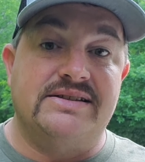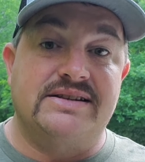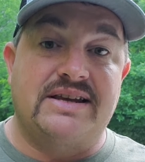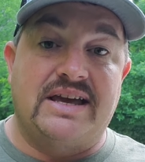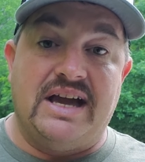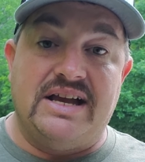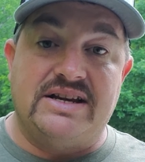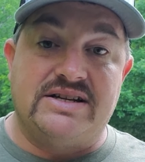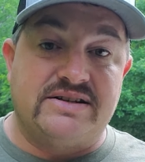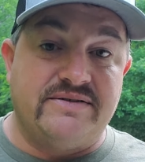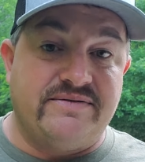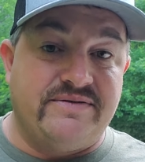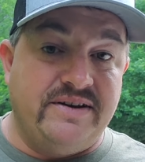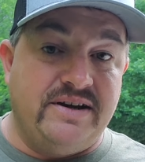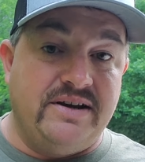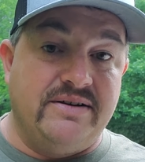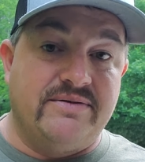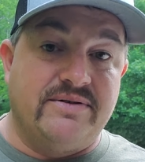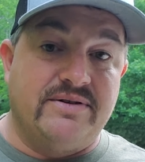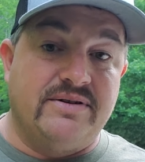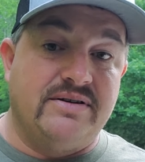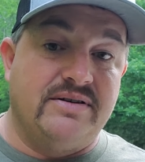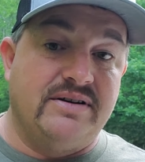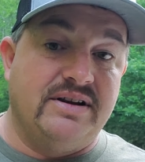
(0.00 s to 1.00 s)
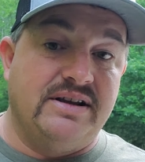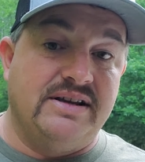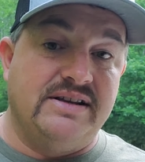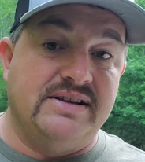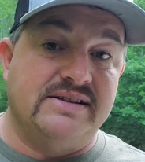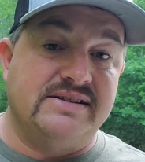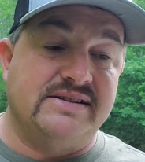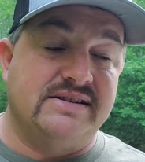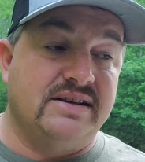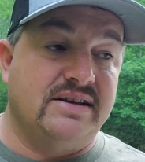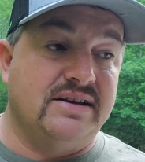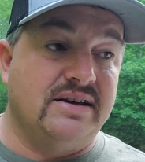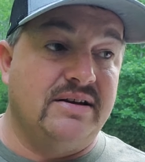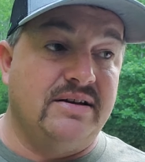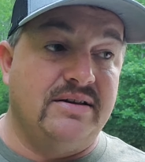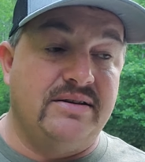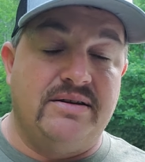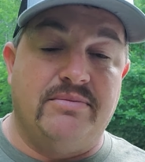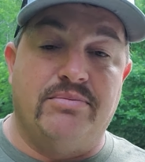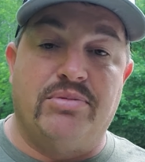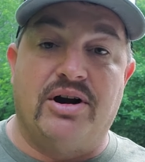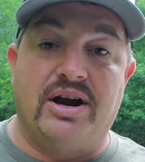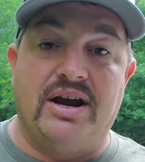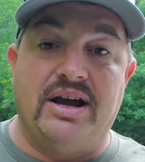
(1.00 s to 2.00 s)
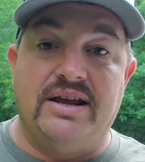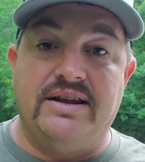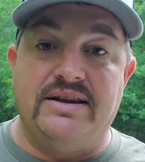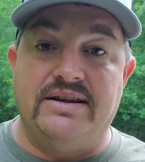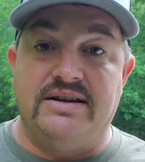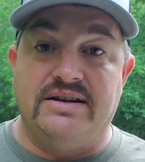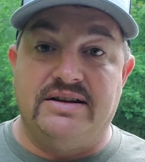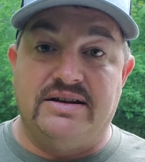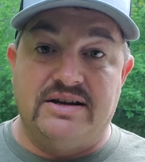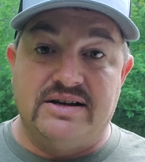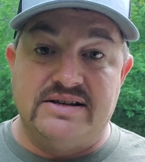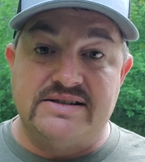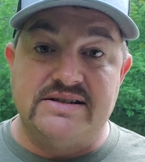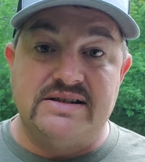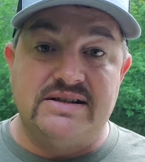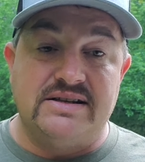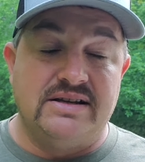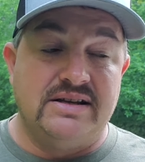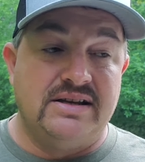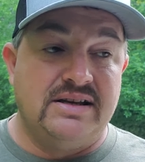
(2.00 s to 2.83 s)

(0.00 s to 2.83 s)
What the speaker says: Catch the Fever is the brand that does it.